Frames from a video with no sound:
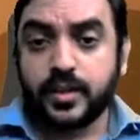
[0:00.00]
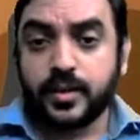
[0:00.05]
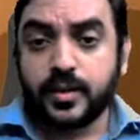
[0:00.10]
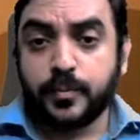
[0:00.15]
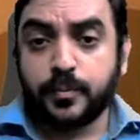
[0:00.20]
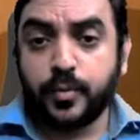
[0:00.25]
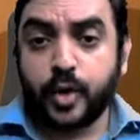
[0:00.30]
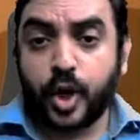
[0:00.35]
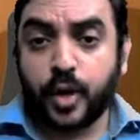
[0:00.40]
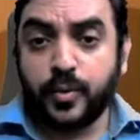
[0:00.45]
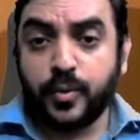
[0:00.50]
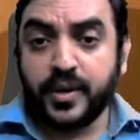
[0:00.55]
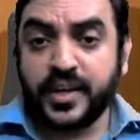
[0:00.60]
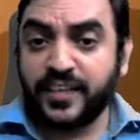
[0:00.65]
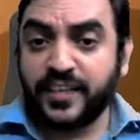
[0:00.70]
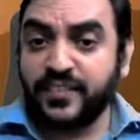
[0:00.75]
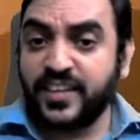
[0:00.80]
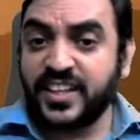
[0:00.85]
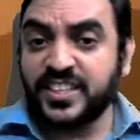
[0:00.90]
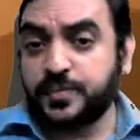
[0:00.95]
Probability
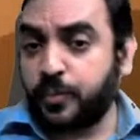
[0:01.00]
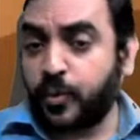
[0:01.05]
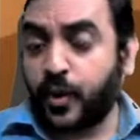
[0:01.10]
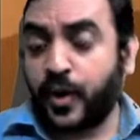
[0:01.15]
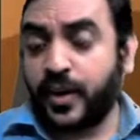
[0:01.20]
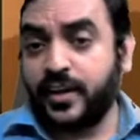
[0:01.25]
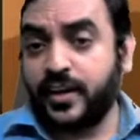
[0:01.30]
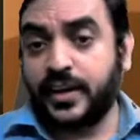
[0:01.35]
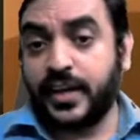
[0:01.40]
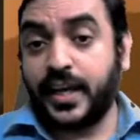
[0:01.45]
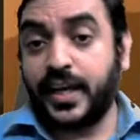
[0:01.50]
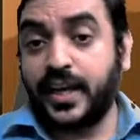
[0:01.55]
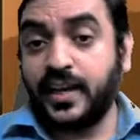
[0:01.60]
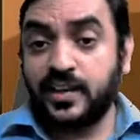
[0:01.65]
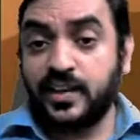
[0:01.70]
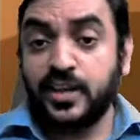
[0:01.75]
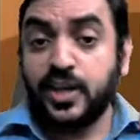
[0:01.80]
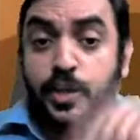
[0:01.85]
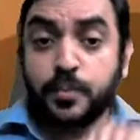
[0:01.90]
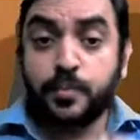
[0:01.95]
of A is
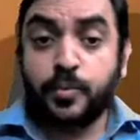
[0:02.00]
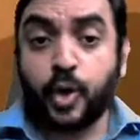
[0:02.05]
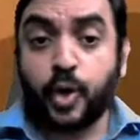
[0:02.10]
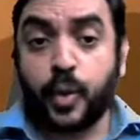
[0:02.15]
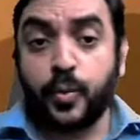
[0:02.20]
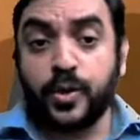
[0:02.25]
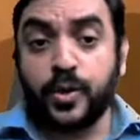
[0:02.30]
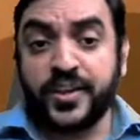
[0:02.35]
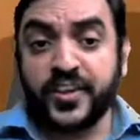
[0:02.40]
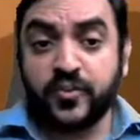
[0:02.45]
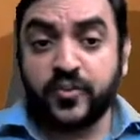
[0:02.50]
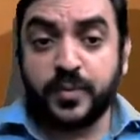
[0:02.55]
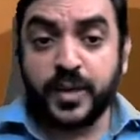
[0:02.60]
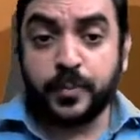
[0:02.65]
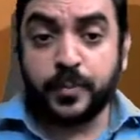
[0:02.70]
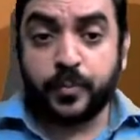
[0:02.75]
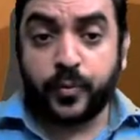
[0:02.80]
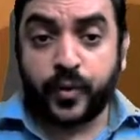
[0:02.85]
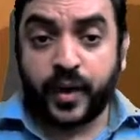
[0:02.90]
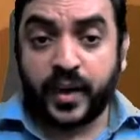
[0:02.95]
0.8, probability of
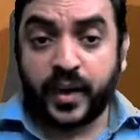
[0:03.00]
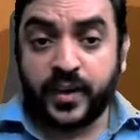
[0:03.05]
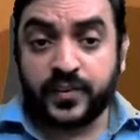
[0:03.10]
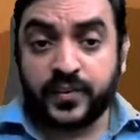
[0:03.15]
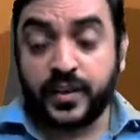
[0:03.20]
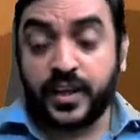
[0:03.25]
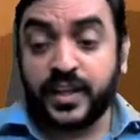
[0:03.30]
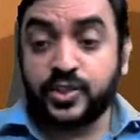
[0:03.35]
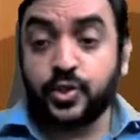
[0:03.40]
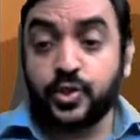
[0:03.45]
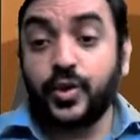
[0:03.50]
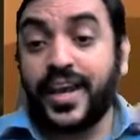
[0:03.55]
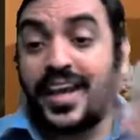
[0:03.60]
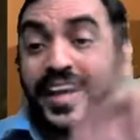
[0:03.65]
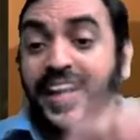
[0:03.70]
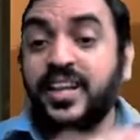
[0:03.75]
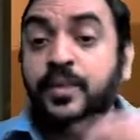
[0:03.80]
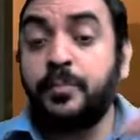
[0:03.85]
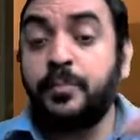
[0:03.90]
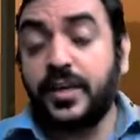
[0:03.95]
B 0.6. So
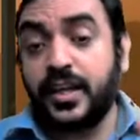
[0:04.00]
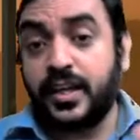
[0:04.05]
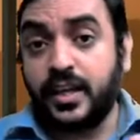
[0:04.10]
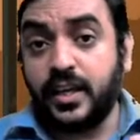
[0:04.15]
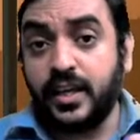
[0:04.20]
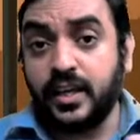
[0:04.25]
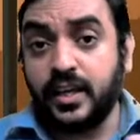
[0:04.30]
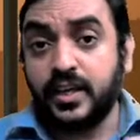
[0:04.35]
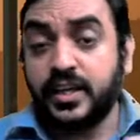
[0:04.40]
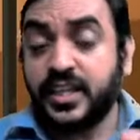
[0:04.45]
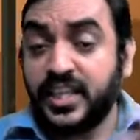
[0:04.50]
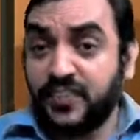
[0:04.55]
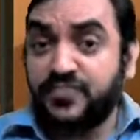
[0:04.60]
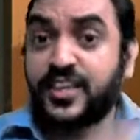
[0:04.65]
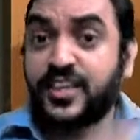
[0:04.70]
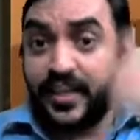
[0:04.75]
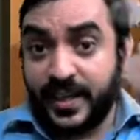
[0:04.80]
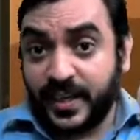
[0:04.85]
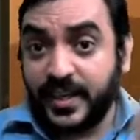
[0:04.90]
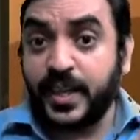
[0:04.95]
A and B If
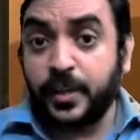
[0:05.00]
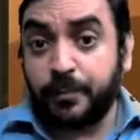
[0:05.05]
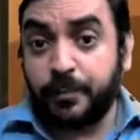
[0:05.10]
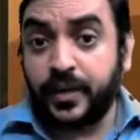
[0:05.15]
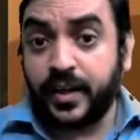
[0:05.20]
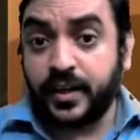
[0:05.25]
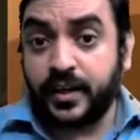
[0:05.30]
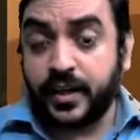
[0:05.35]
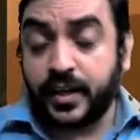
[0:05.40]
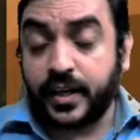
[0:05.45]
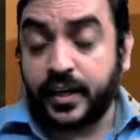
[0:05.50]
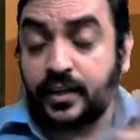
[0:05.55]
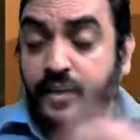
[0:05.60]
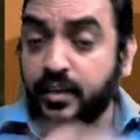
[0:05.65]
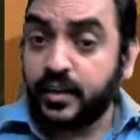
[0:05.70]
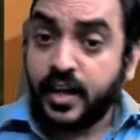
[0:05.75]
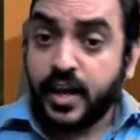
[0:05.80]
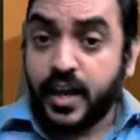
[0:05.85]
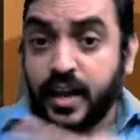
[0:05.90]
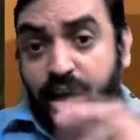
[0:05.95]
they're independent,
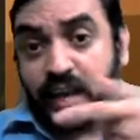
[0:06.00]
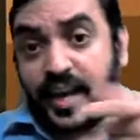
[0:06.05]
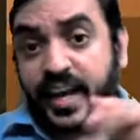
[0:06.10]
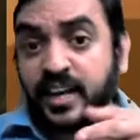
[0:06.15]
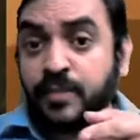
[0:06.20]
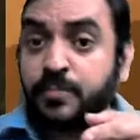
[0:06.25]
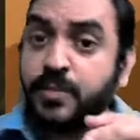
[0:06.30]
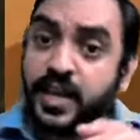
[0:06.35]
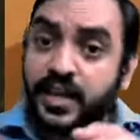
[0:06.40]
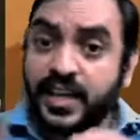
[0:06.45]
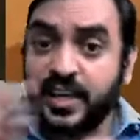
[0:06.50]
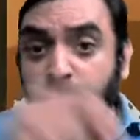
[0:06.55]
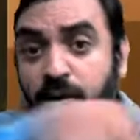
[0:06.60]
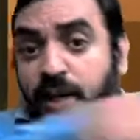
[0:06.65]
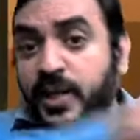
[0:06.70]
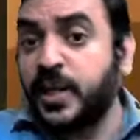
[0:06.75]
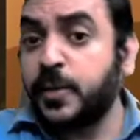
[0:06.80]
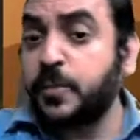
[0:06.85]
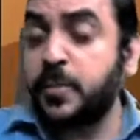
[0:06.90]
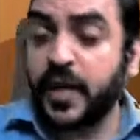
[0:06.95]
A and B I can
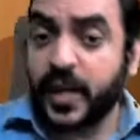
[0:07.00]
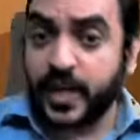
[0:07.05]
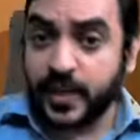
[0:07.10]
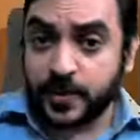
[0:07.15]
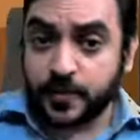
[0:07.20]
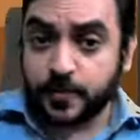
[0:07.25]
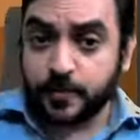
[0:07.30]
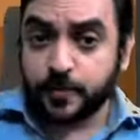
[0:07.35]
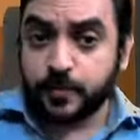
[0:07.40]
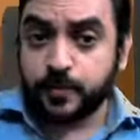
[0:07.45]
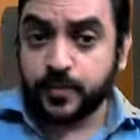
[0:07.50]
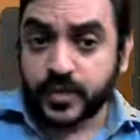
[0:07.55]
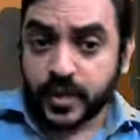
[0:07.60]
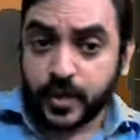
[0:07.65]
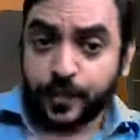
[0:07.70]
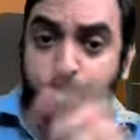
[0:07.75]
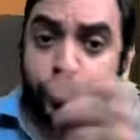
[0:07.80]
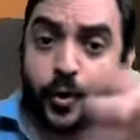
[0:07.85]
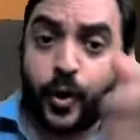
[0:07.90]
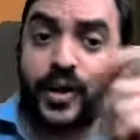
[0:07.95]
multiply.
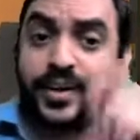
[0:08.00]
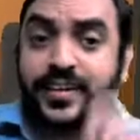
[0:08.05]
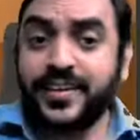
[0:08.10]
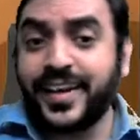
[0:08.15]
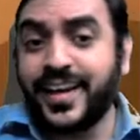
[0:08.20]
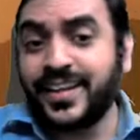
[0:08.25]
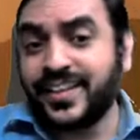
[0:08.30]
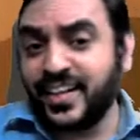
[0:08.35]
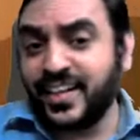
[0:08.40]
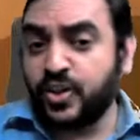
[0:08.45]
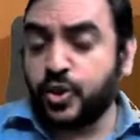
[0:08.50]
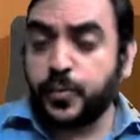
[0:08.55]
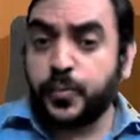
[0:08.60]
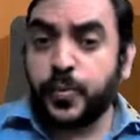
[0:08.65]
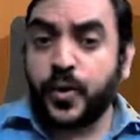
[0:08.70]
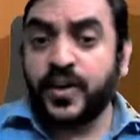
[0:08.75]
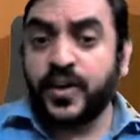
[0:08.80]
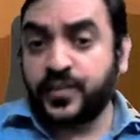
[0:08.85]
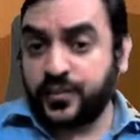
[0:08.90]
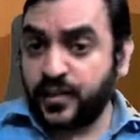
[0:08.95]
0.8 into
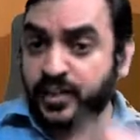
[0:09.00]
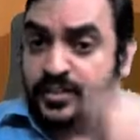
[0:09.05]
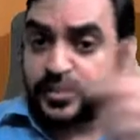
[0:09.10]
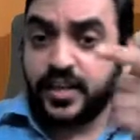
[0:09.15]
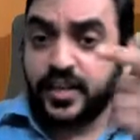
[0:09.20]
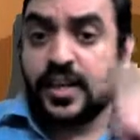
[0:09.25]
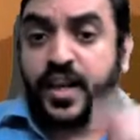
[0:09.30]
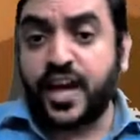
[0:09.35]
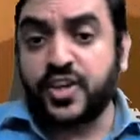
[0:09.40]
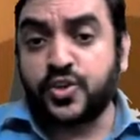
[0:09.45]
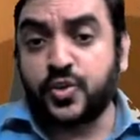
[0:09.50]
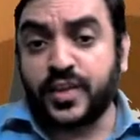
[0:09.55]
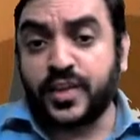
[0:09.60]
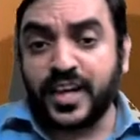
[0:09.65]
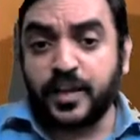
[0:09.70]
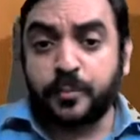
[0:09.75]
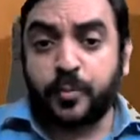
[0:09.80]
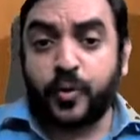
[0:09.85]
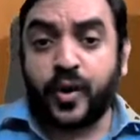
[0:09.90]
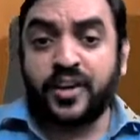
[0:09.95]
0.6, I should
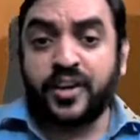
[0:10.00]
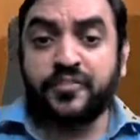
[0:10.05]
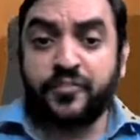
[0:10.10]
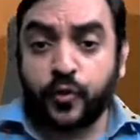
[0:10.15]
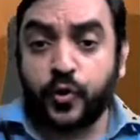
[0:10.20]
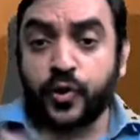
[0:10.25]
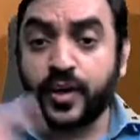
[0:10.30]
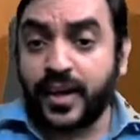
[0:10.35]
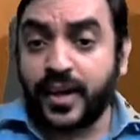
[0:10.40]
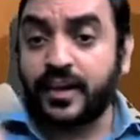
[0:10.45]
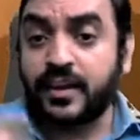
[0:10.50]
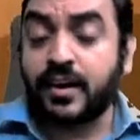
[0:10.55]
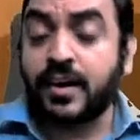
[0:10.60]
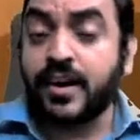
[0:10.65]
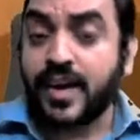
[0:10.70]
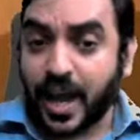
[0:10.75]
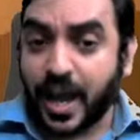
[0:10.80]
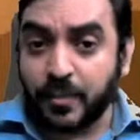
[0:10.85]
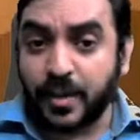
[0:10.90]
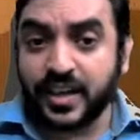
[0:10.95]
get 0.48.
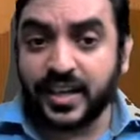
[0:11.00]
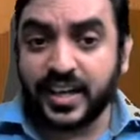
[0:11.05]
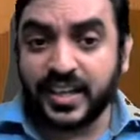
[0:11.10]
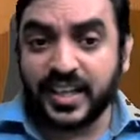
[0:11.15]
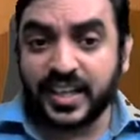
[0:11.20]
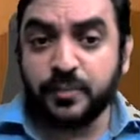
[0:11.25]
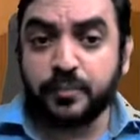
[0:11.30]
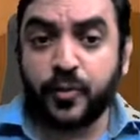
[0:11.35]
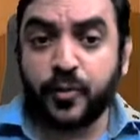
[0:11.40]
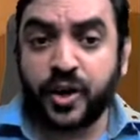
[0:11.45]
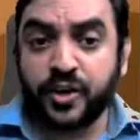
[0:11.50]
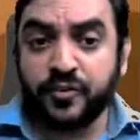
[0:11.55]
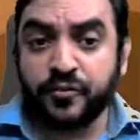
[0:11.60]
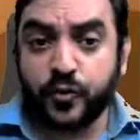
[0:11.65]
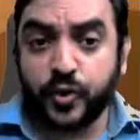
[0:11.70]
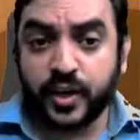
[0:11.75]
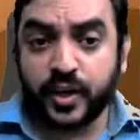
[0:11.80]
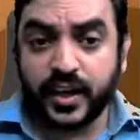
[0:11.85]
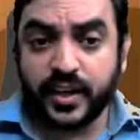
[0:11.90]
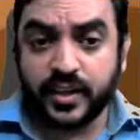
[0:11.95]
Am I getting
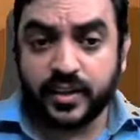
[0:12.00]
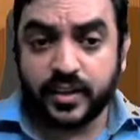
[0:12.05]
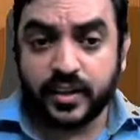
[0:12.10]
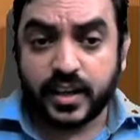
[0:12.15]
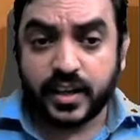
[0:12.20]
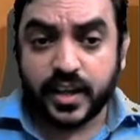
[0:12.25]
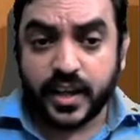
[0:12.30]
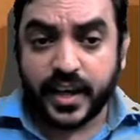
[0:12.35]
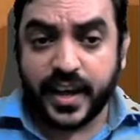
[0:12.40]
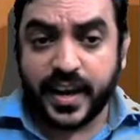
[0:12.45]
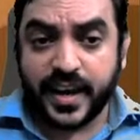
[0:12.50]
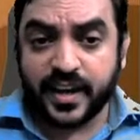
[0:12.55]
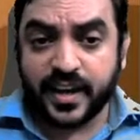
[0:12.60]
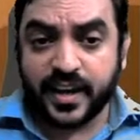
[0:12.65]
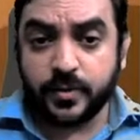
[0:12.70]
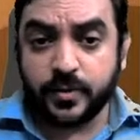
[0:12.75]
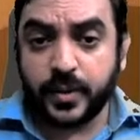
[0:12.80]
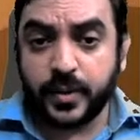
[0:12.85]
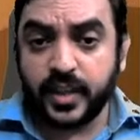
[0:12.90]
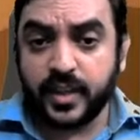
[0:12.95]
0.48? A
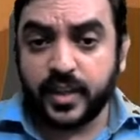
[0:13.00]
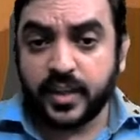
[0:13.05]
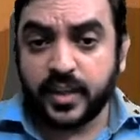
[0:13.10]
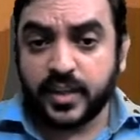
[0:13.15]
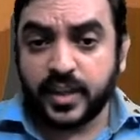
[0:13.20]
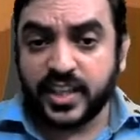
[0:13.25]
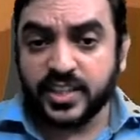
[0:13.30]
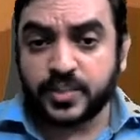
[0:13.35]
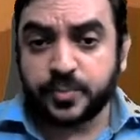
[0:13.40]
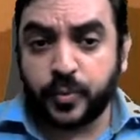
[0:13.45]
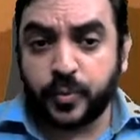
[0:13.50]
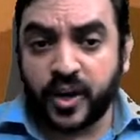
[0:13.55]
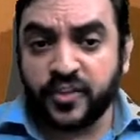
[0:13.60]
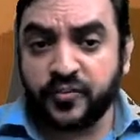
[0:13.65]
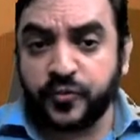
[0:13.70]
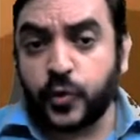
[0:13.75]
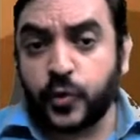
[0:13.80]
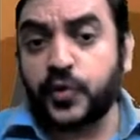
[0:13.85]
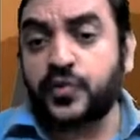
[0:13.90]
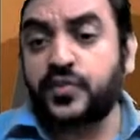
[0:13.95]
and B is
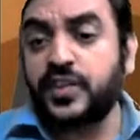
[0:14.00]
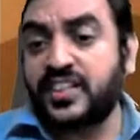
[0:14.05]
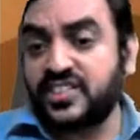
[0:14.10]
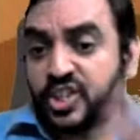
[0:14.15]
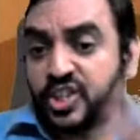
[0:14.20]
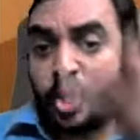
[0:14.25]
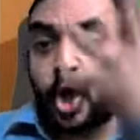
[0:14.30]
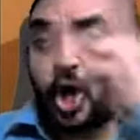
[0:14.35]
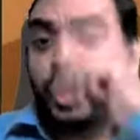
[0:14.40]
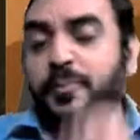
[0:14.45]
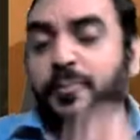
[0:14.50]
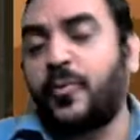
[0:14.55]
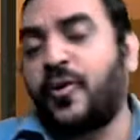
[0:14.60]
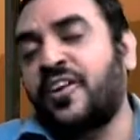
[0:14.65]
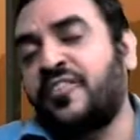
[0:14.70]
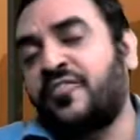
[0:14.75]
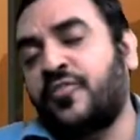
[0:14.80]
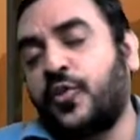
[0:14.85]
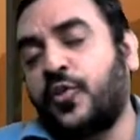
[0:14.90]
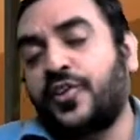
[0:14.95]
0.46, not
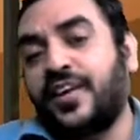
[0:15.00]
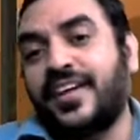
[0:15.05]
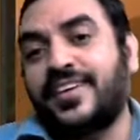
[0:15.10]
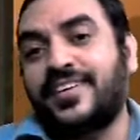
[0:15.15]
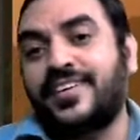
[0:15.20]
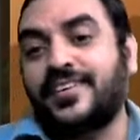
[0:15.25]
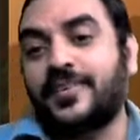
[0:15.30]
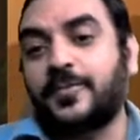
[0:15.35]
0.48.